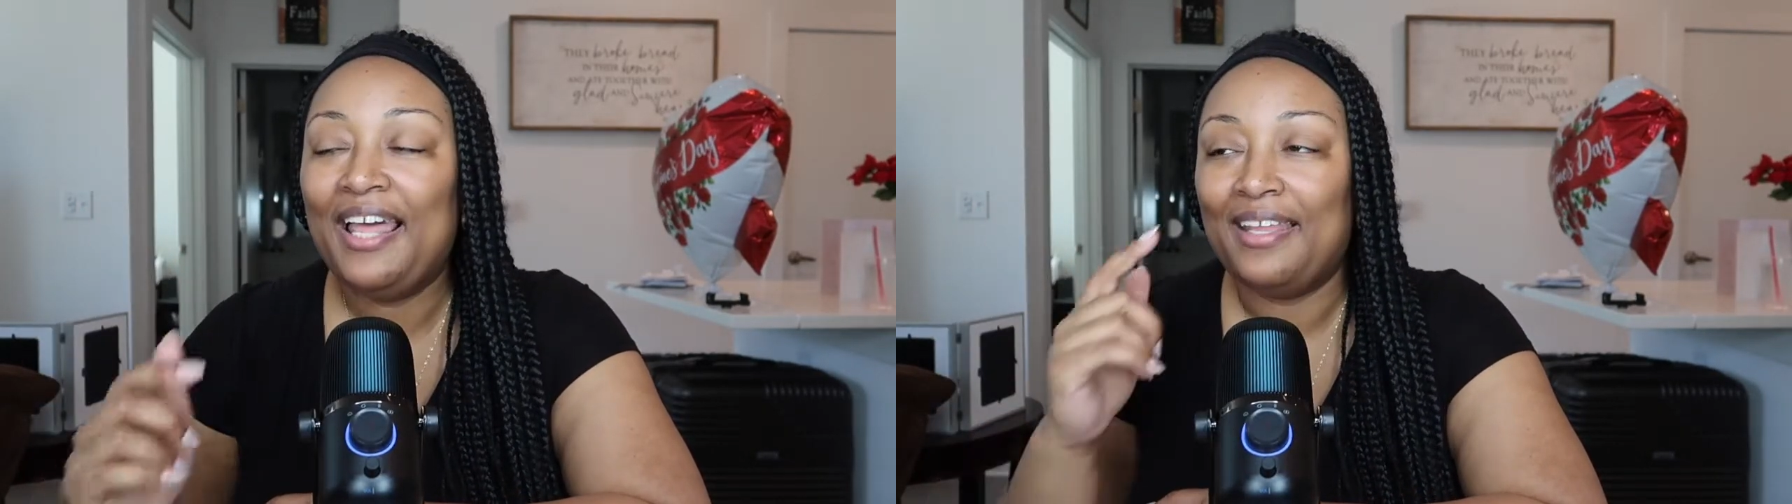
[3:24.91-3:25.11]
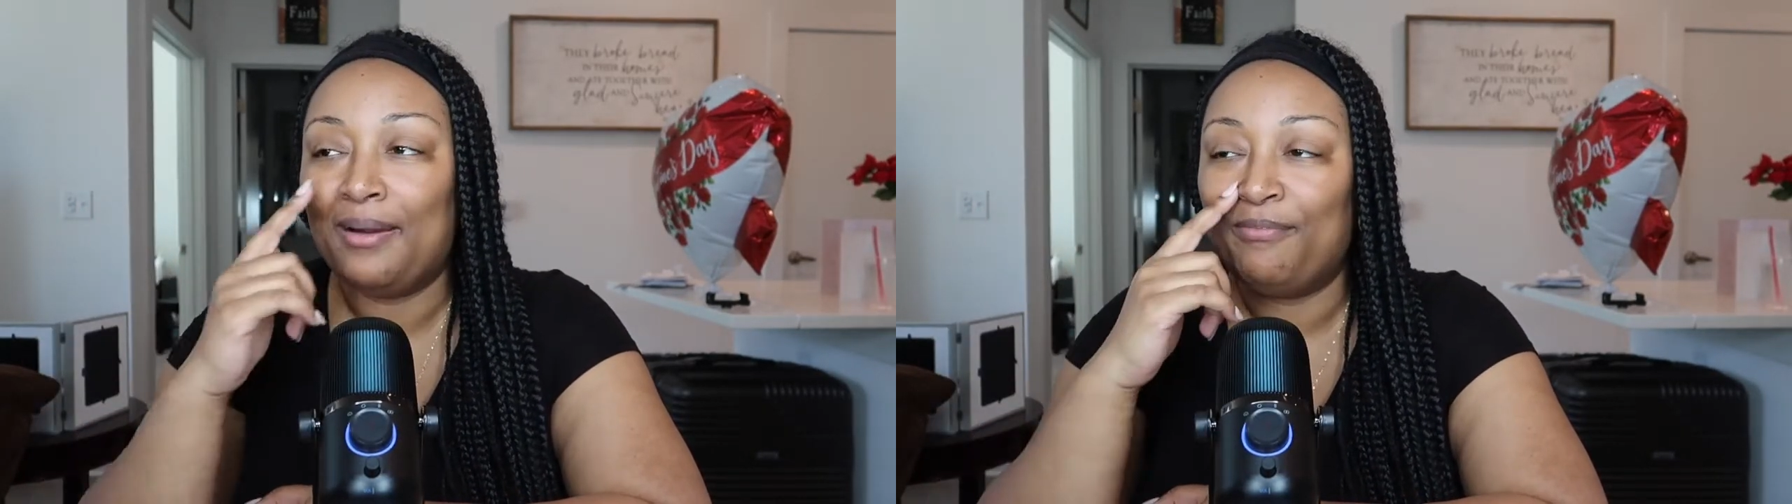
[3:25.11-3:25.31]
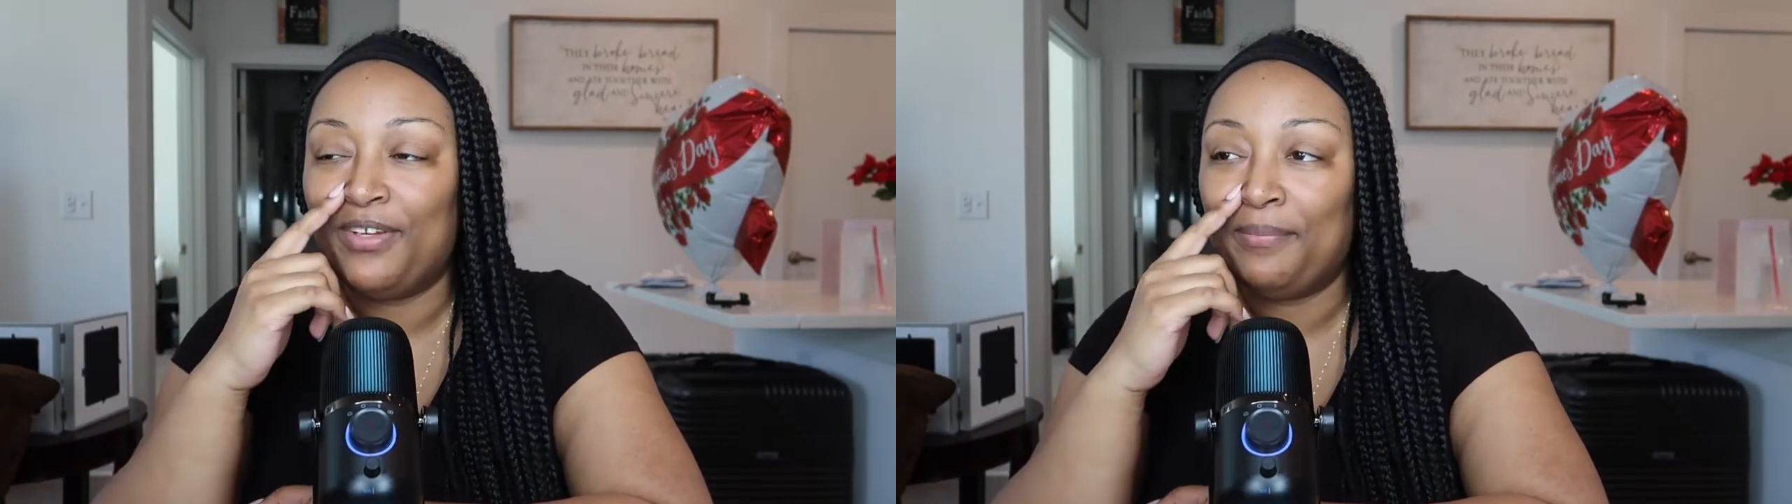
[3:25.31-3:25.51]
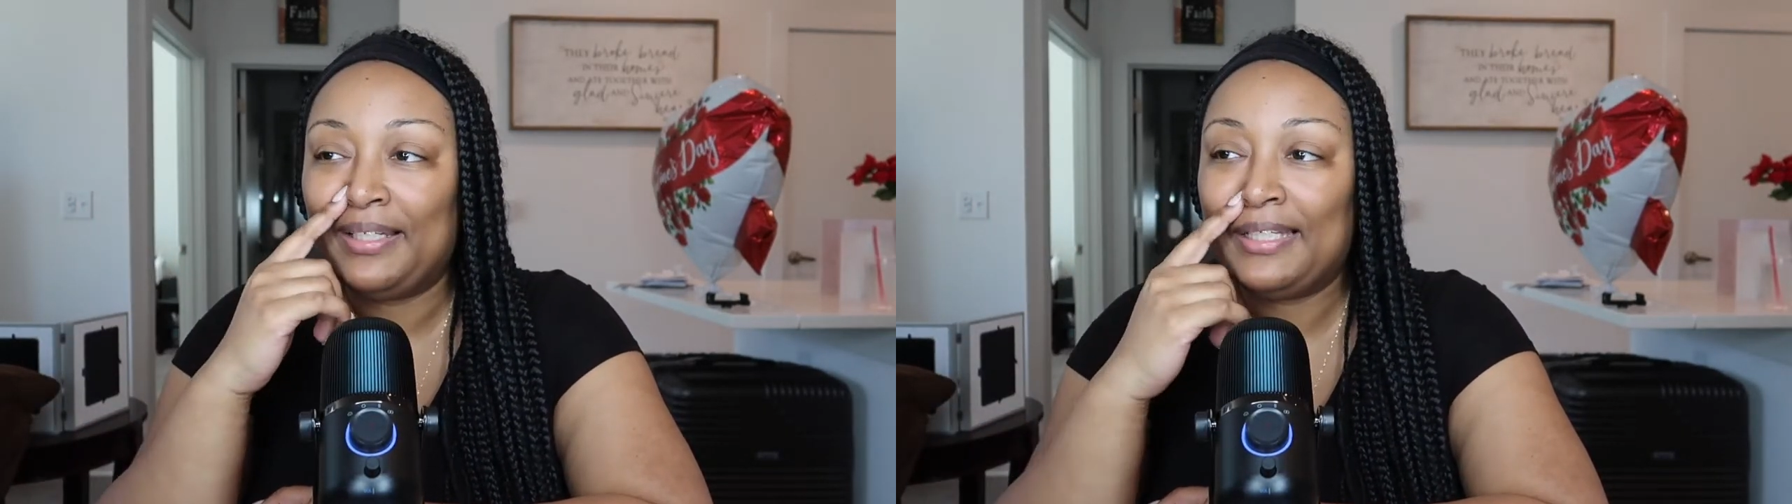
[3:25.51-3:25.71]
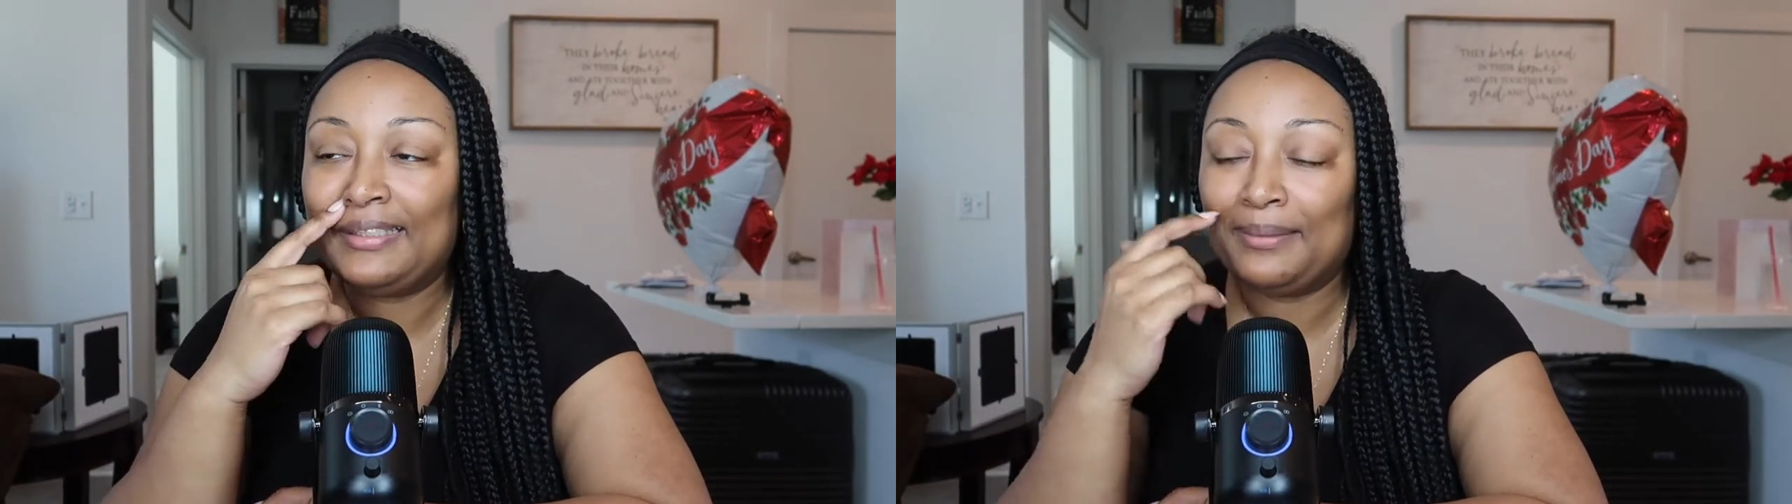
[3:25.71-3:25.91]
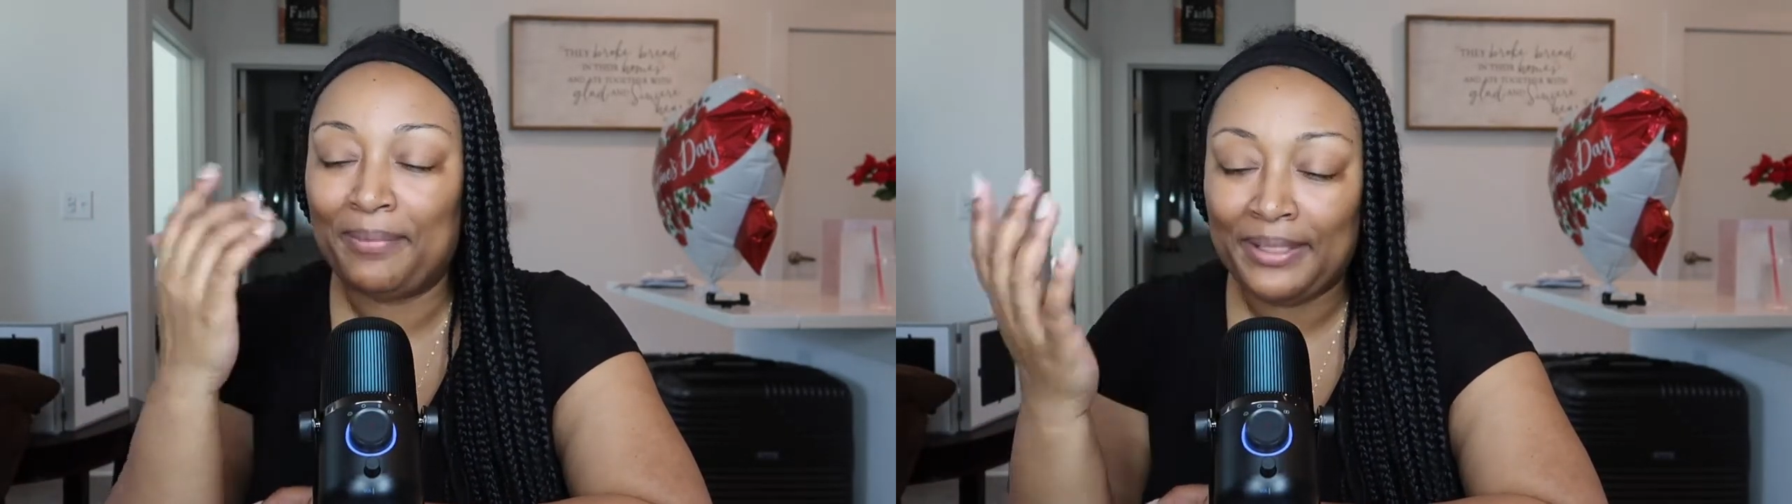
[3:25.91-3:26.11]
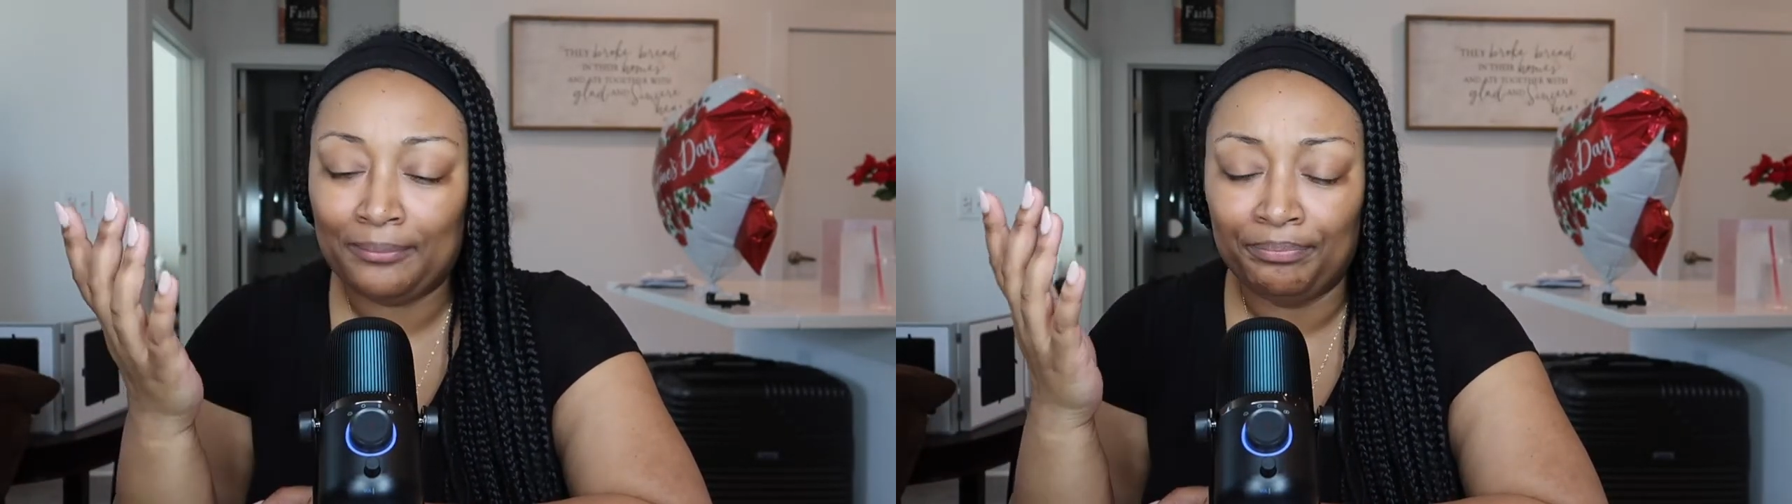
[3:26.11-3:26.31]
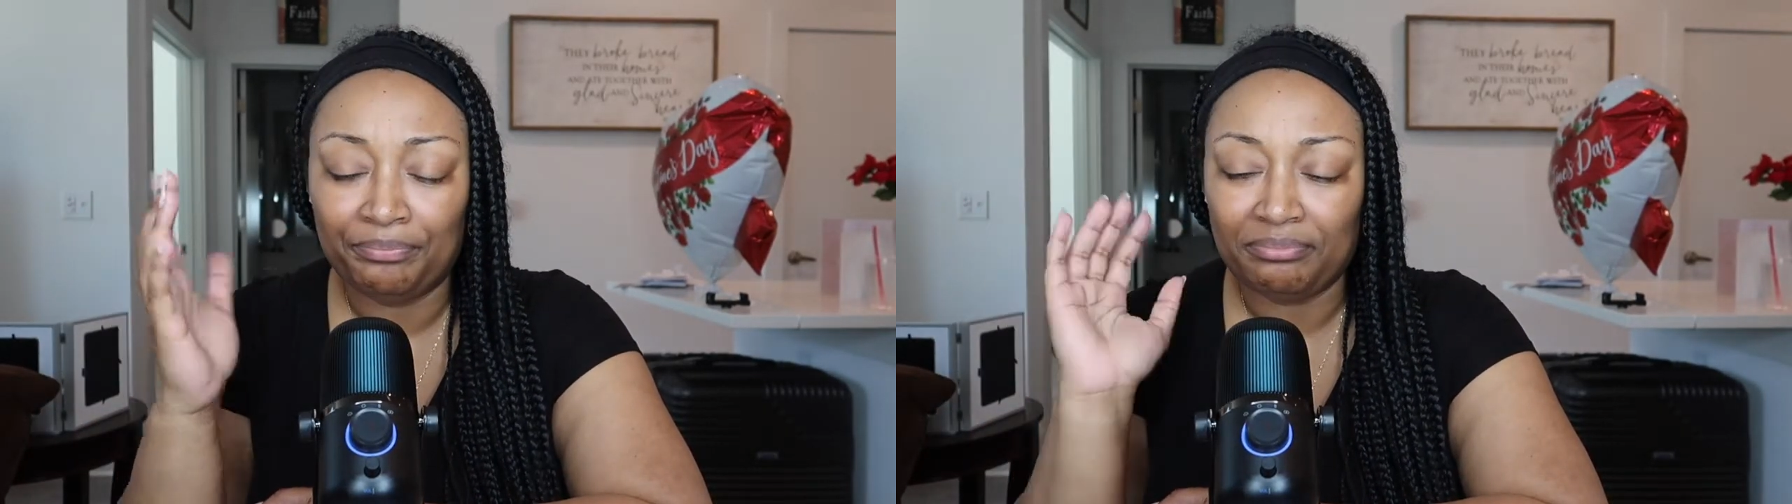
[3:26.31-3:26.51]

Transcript: that I'm filming this, but